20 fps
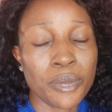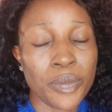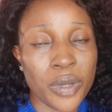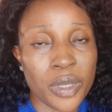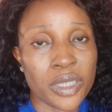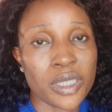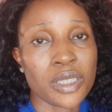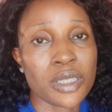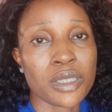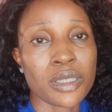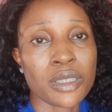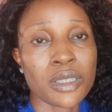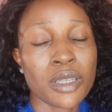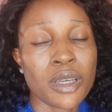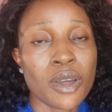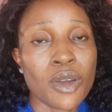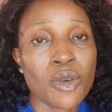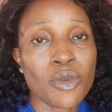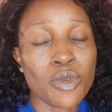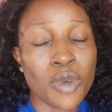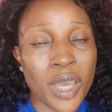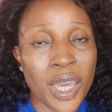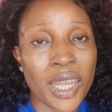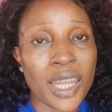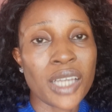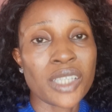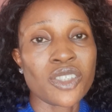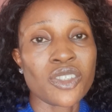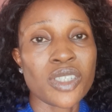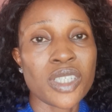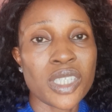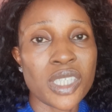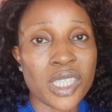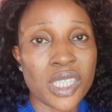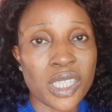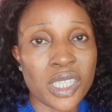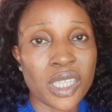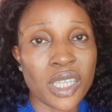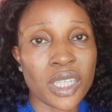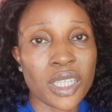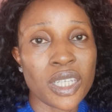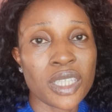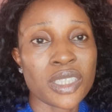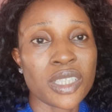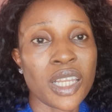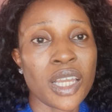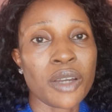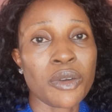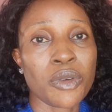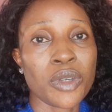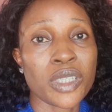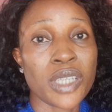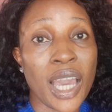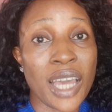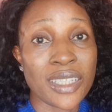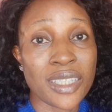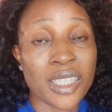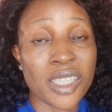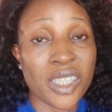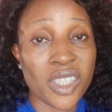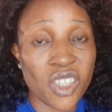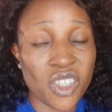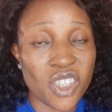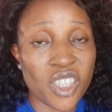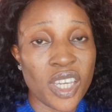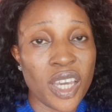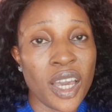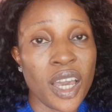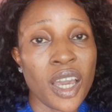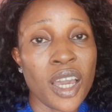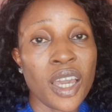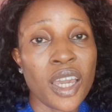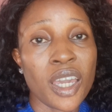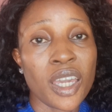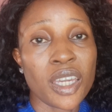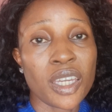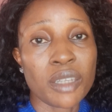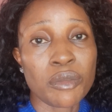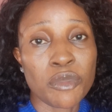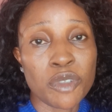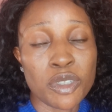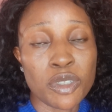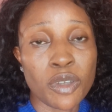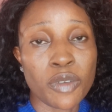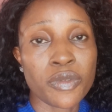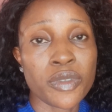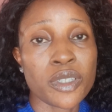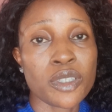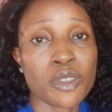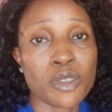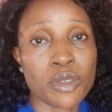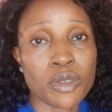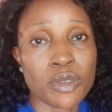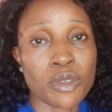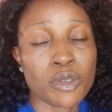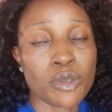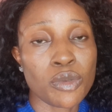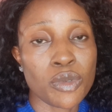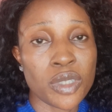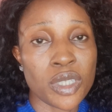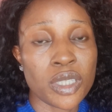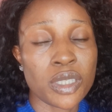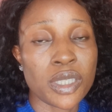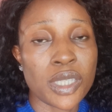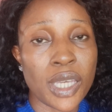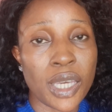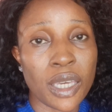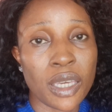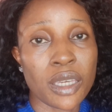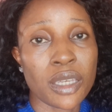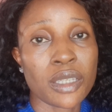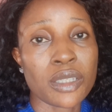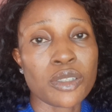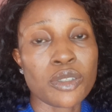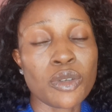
person who can actually teach English language as a teacher in most of these schools in Turkey.